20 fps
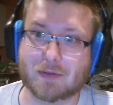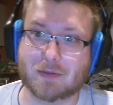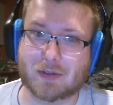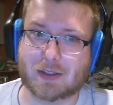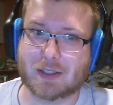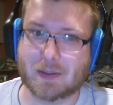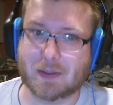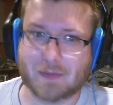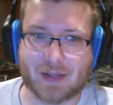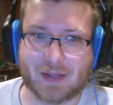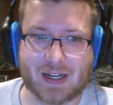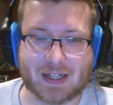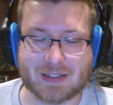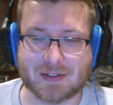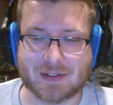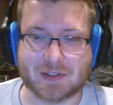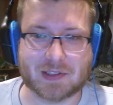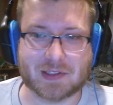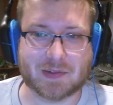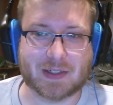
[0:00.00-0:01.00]
looked up the
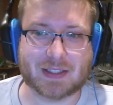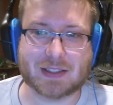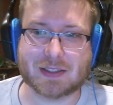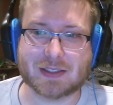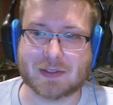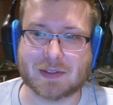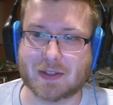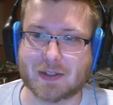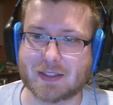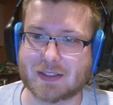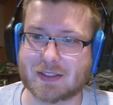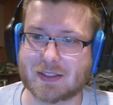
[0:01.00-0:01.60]
answers to write this quiz.